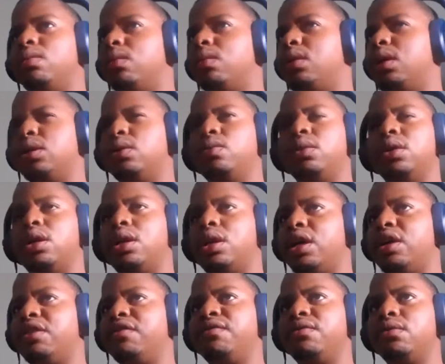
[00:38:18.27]
what we are
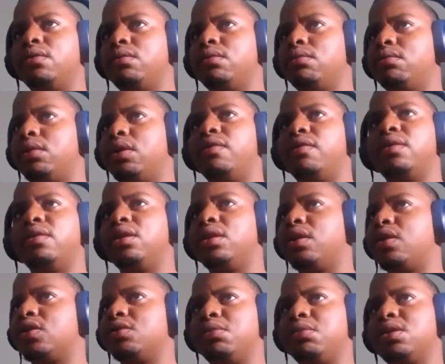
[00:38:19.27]
alive for, everything
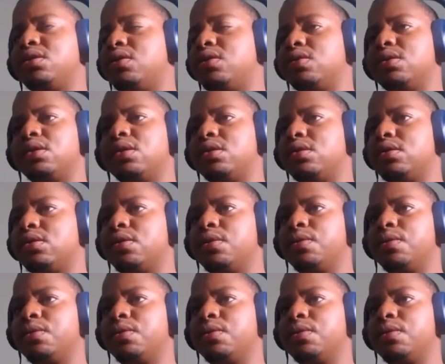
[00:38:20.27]
else makes no sense.